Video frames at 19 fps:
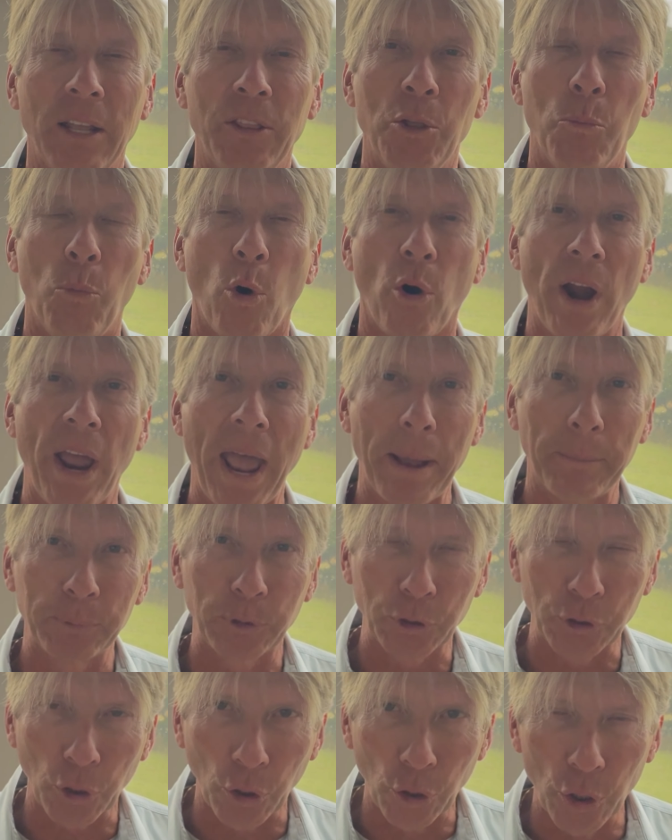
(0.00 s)
and the more
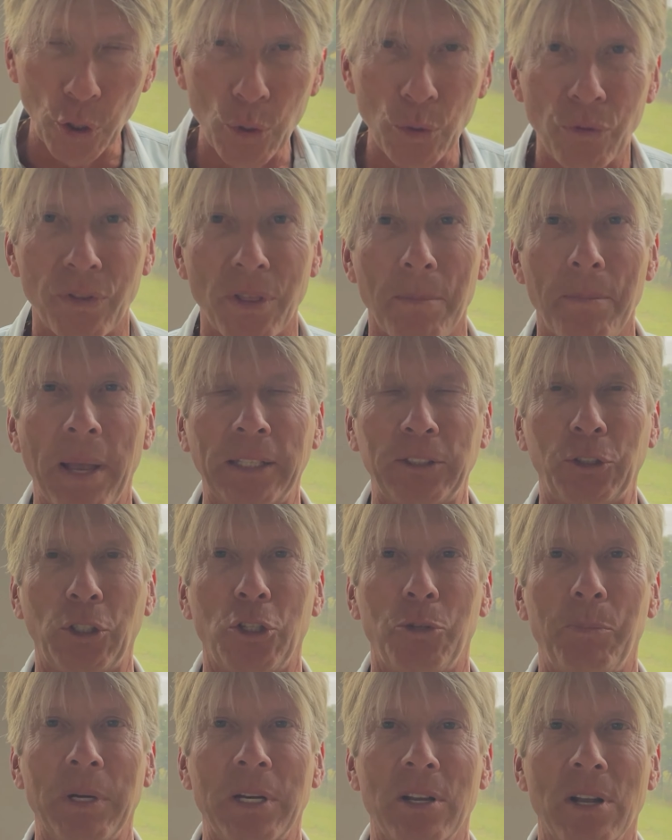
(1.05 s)
absolute the
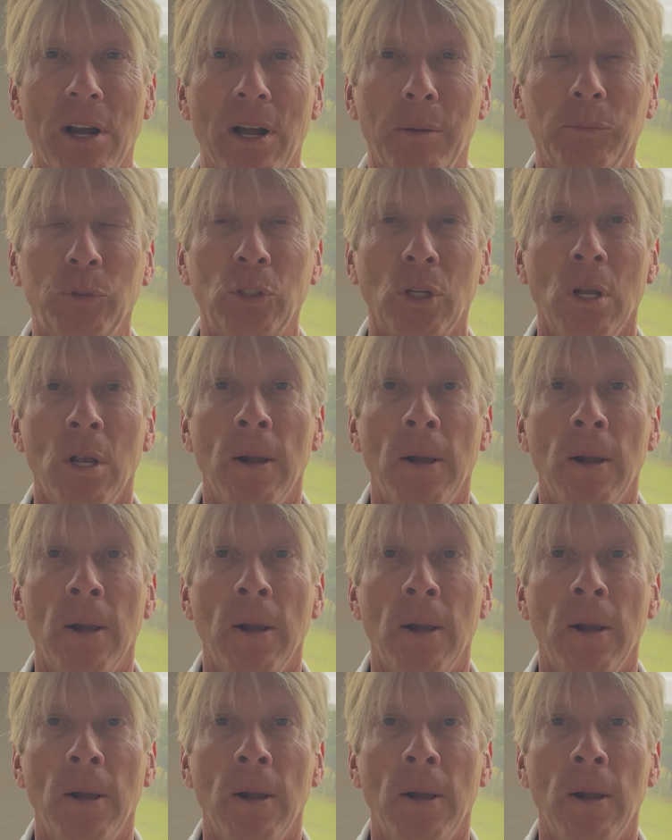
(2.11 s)
message becomes,